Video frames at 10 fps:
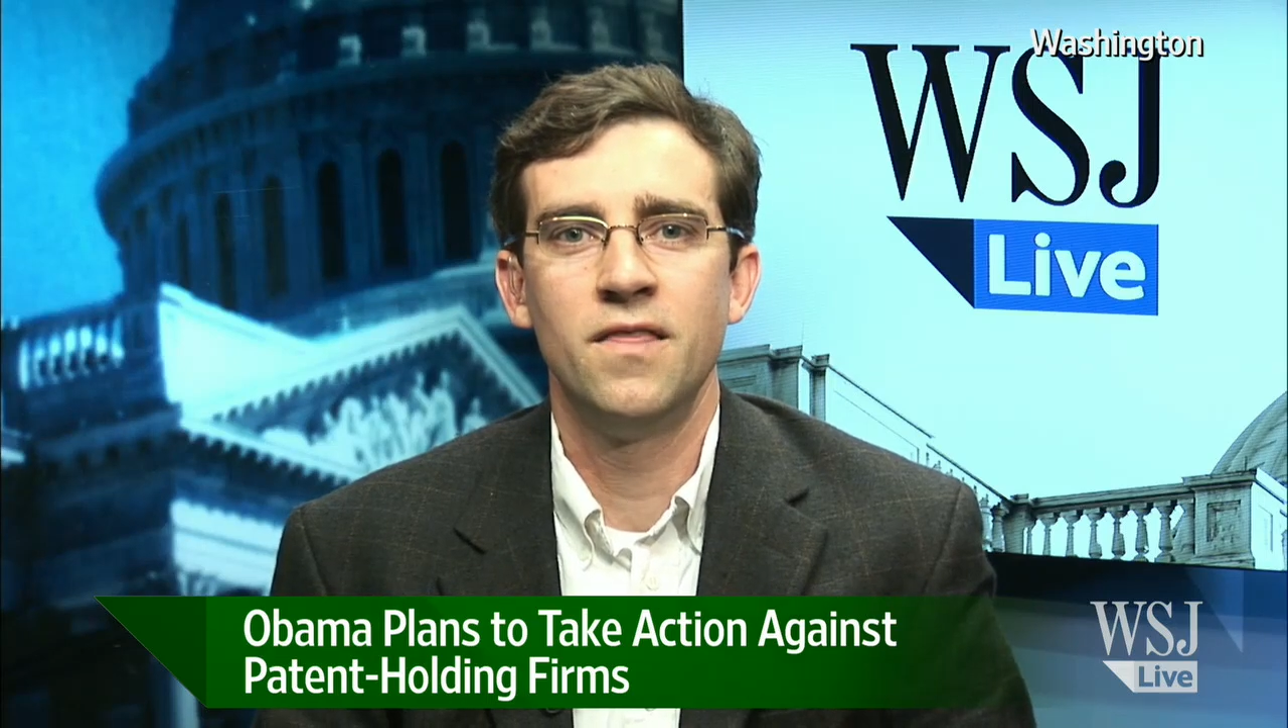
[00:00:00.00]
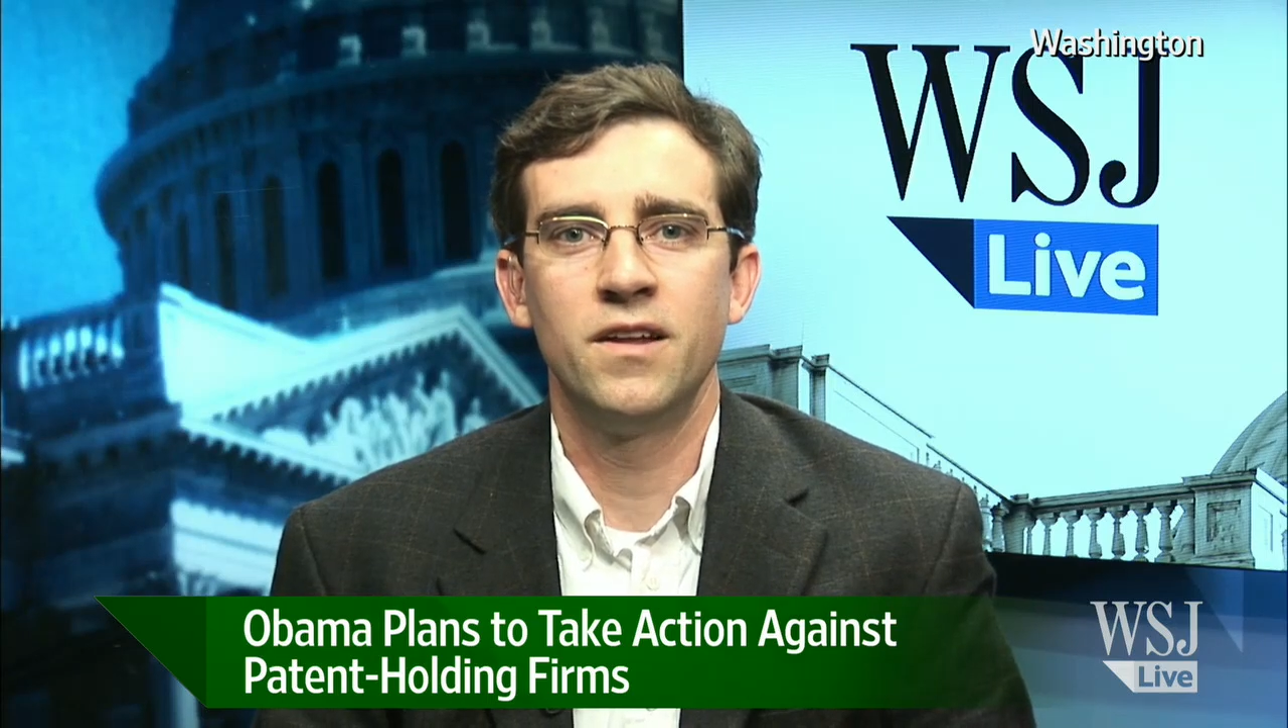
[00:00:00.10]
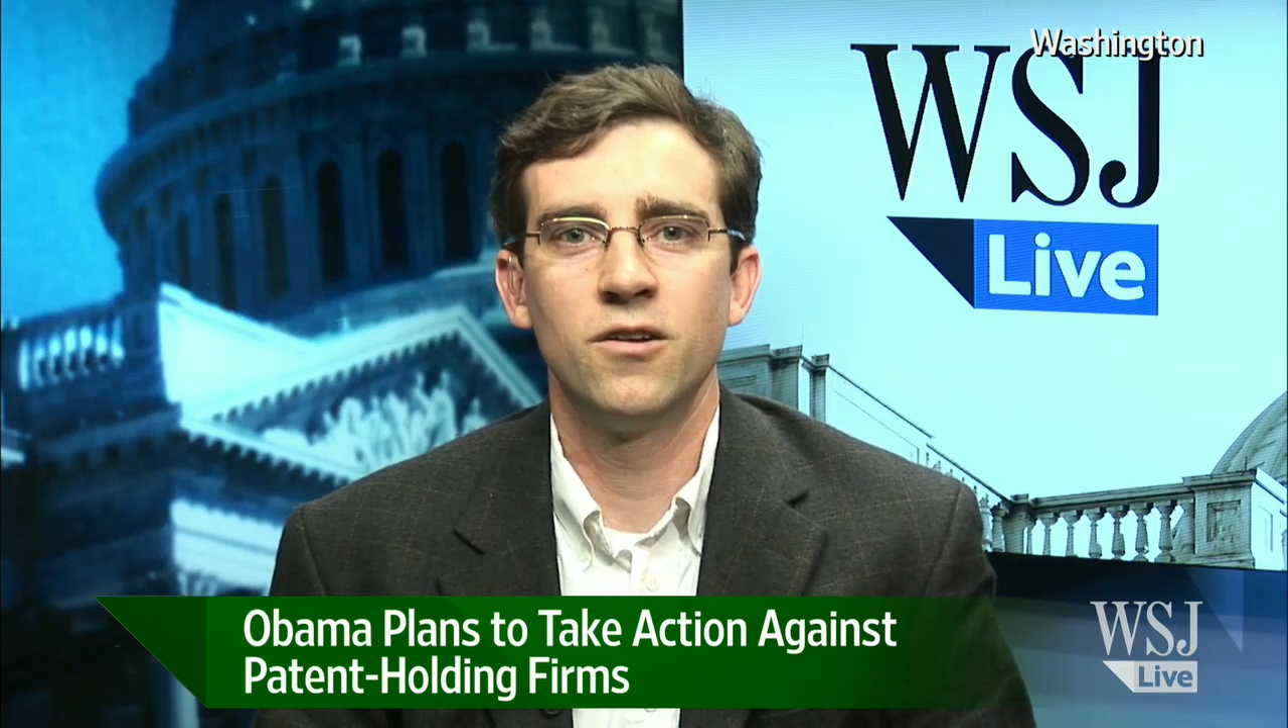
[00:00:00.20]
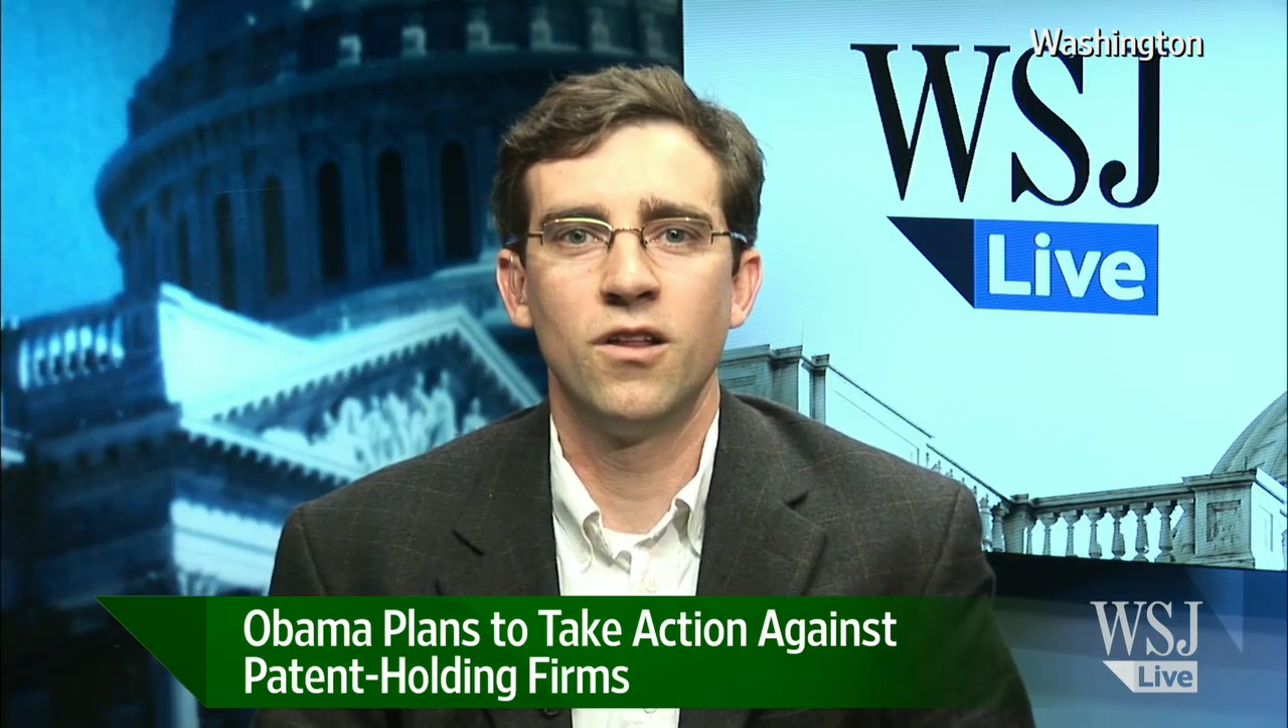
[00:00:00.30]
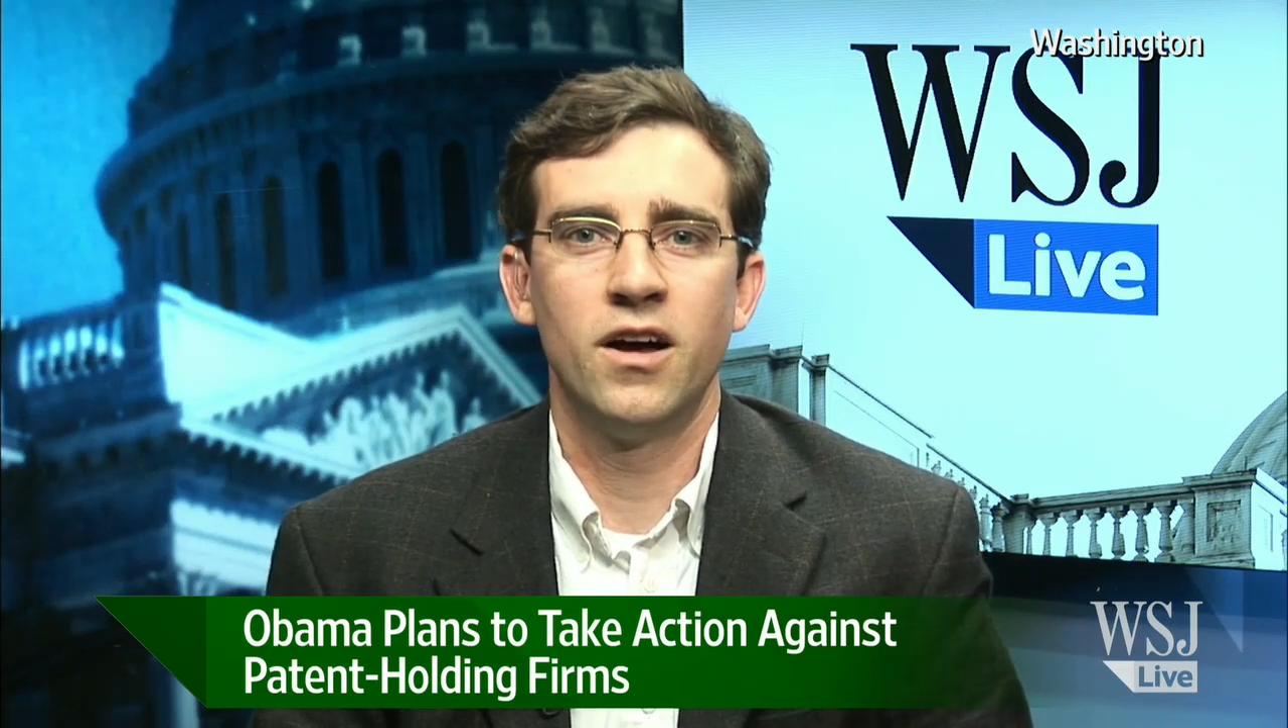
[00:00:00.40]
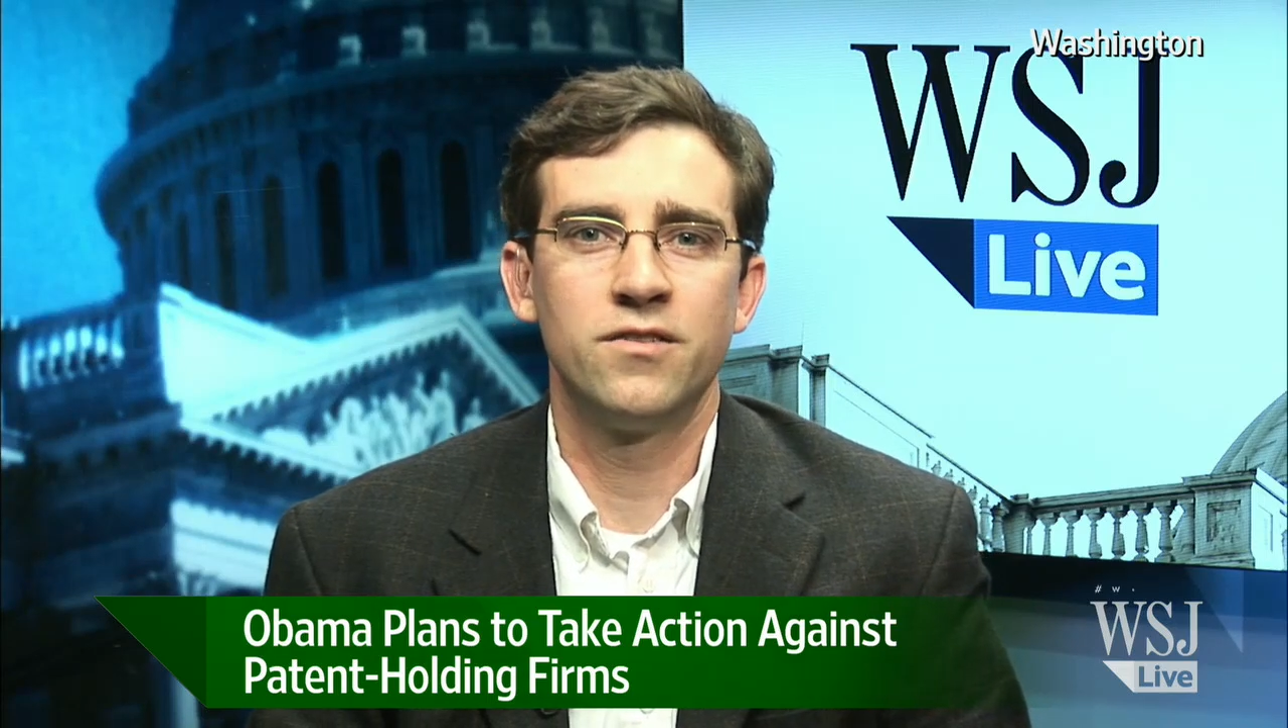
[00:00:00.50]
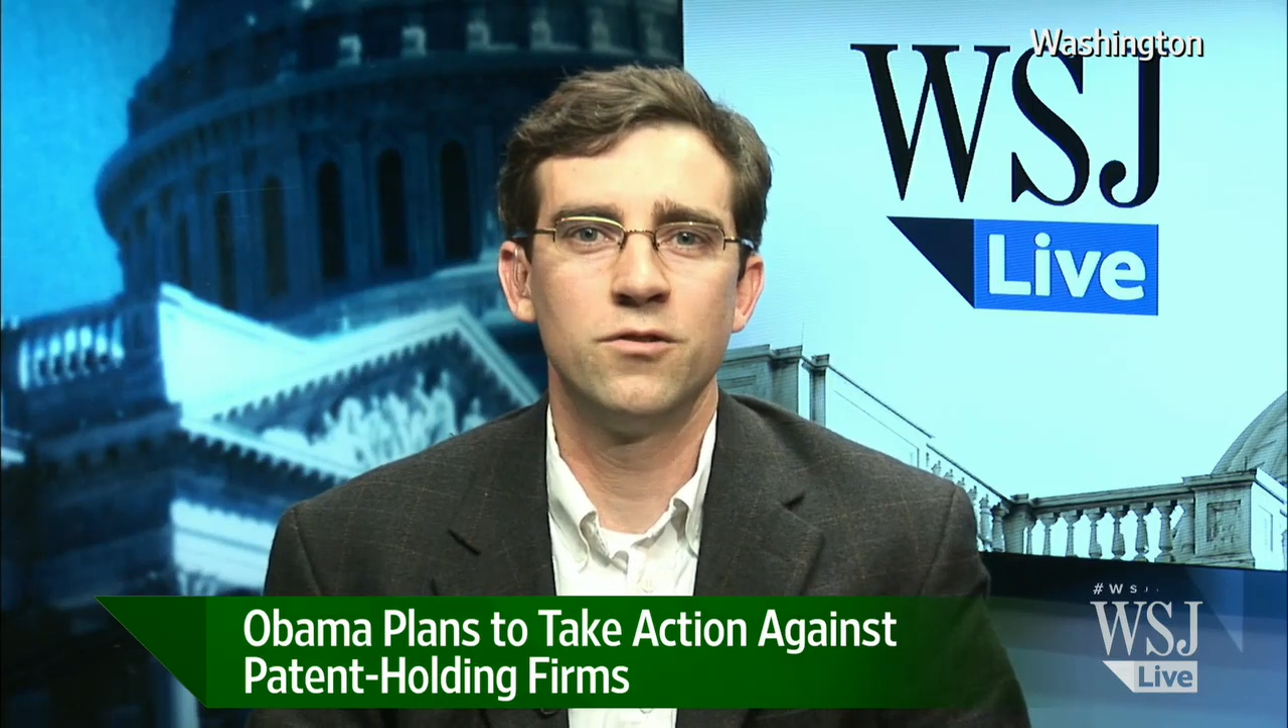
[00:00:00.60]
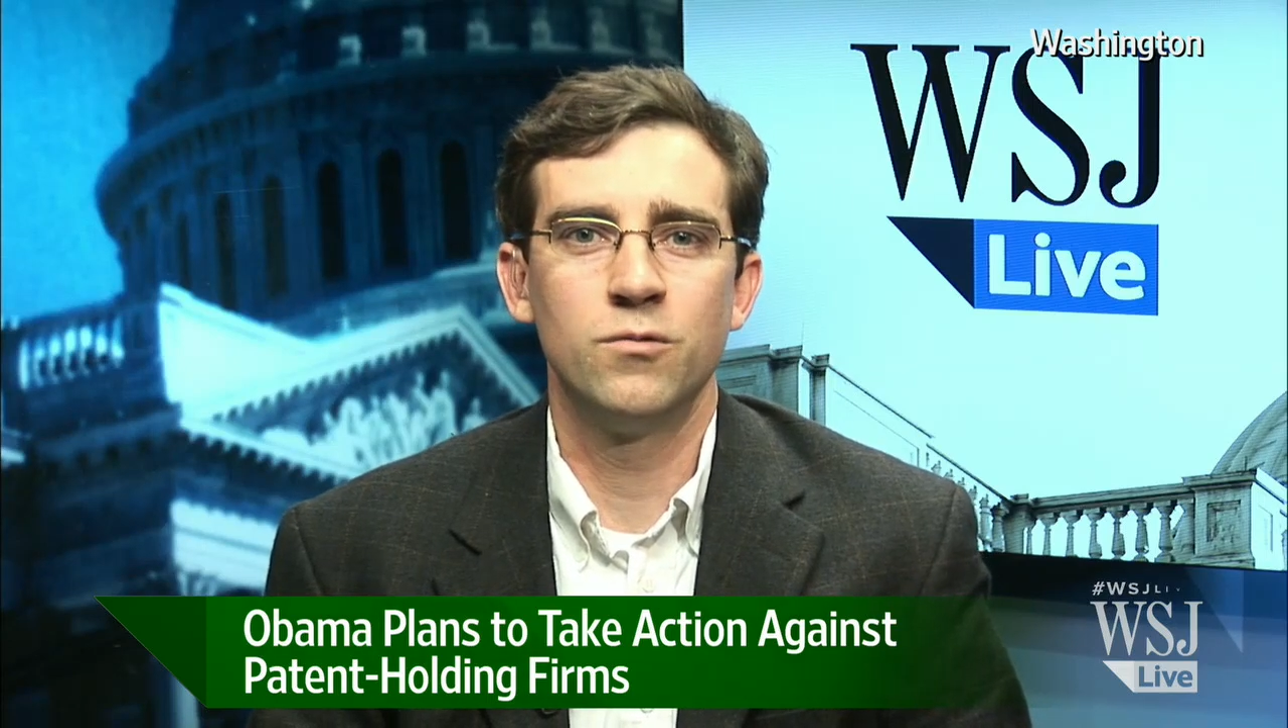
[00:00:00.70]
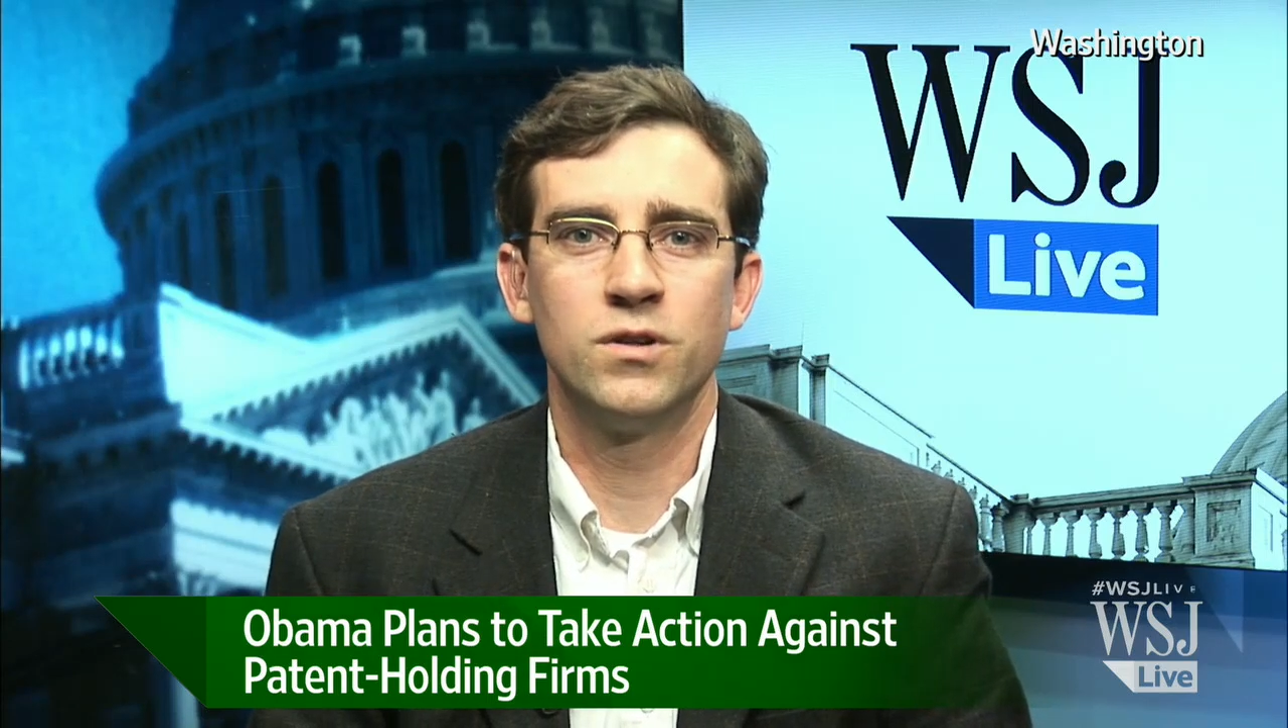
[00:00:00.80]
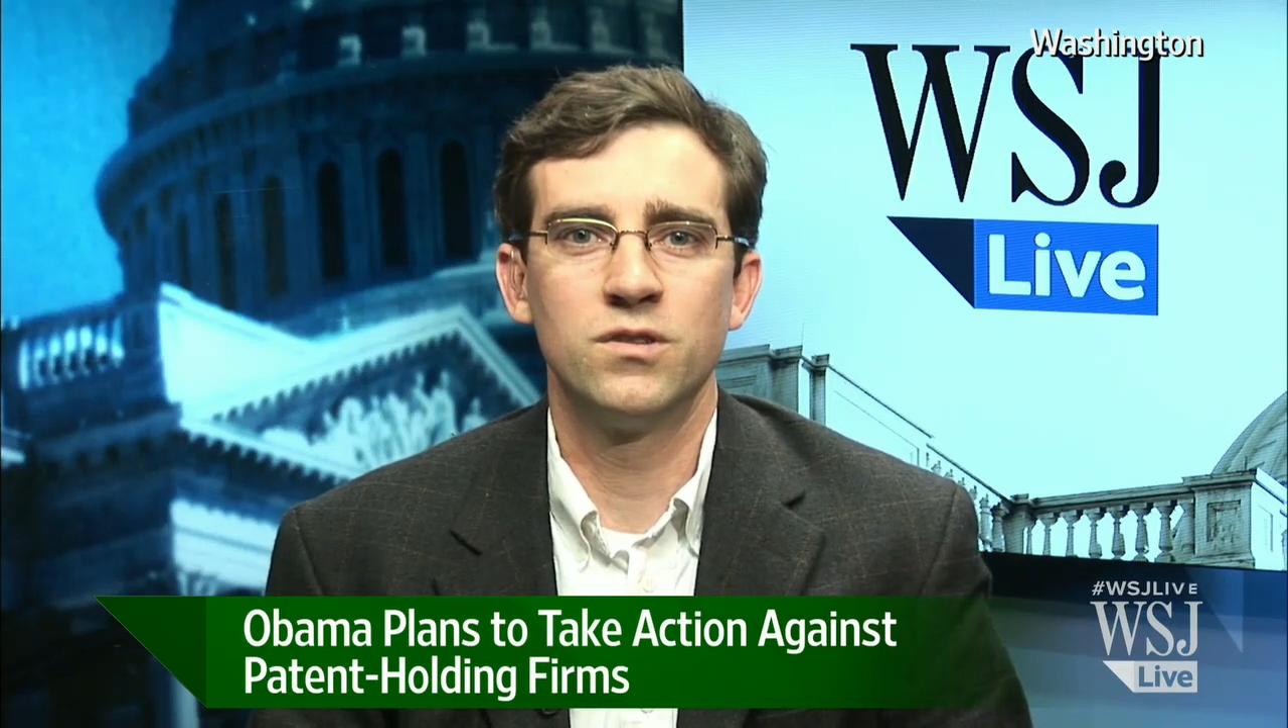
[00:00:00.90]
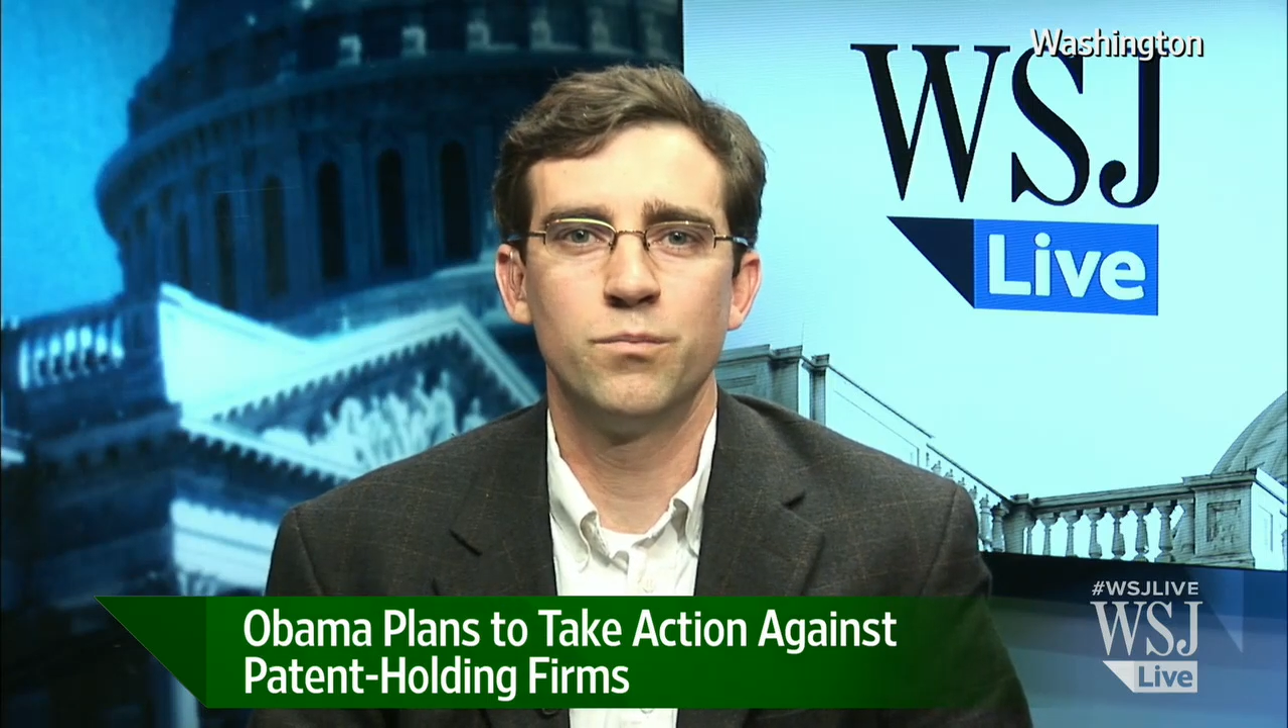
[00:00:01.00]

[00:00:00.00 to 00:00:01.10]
that your lawsuit was